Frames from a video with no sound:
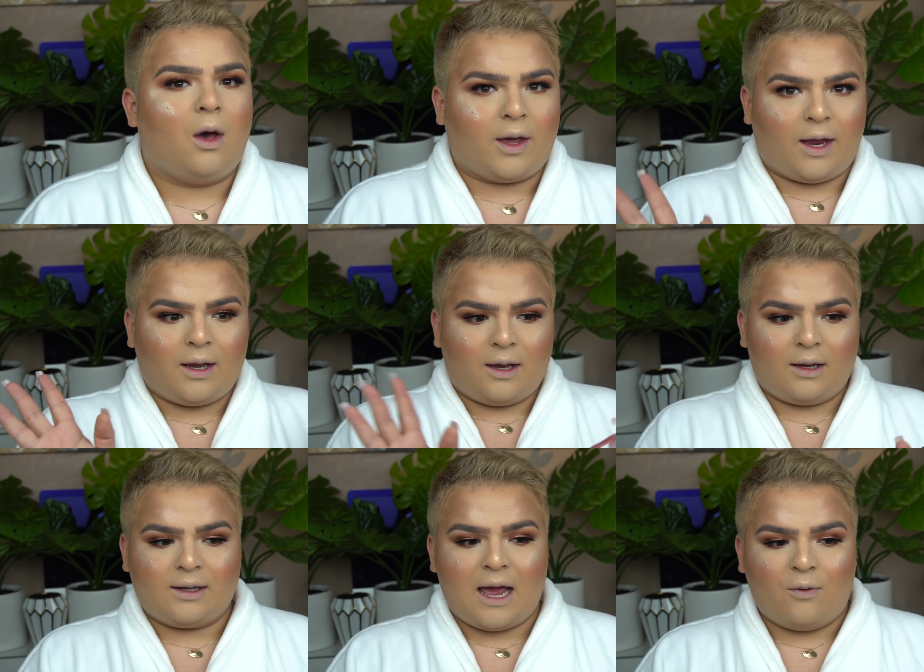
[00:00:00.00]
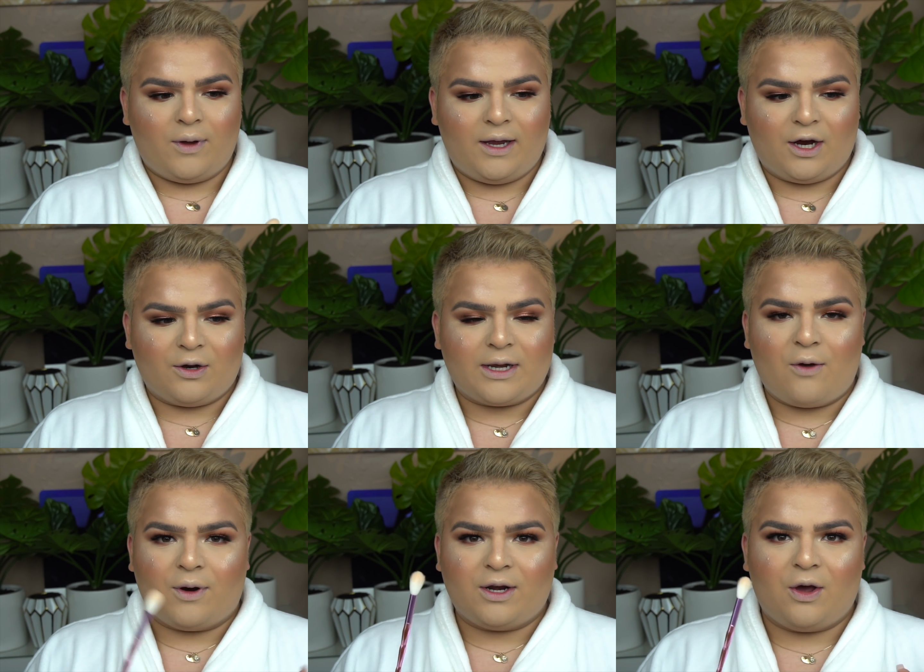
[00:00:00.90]
Okay, now we're
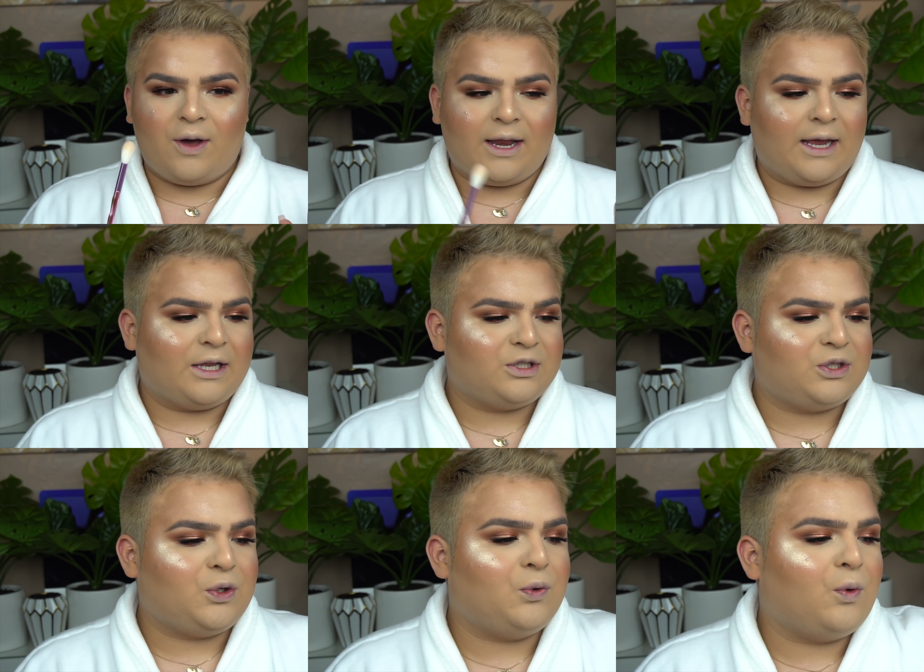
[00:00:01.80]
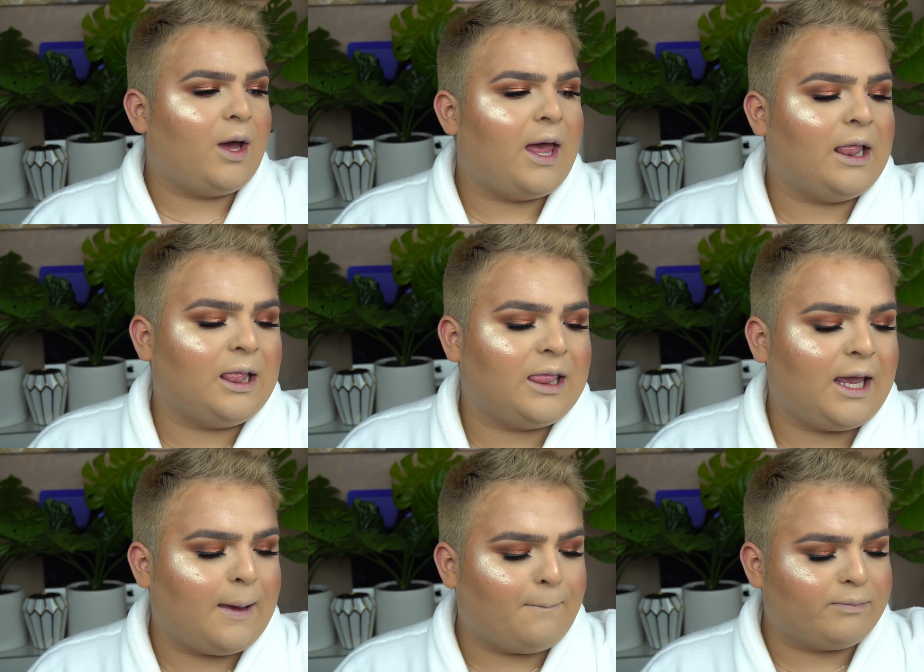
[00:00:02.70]
gonna go ahead and do
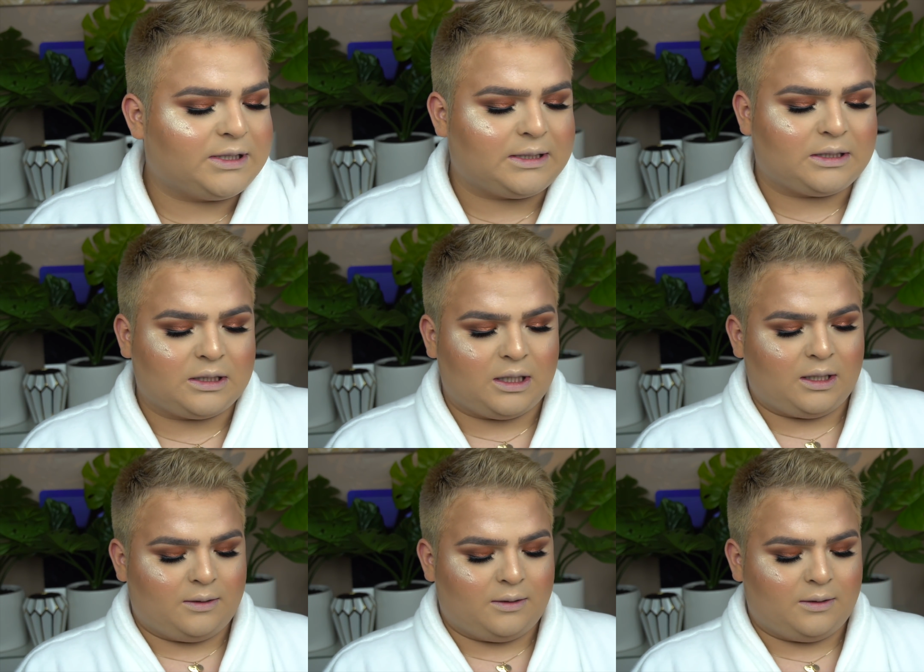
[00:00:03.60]
lips.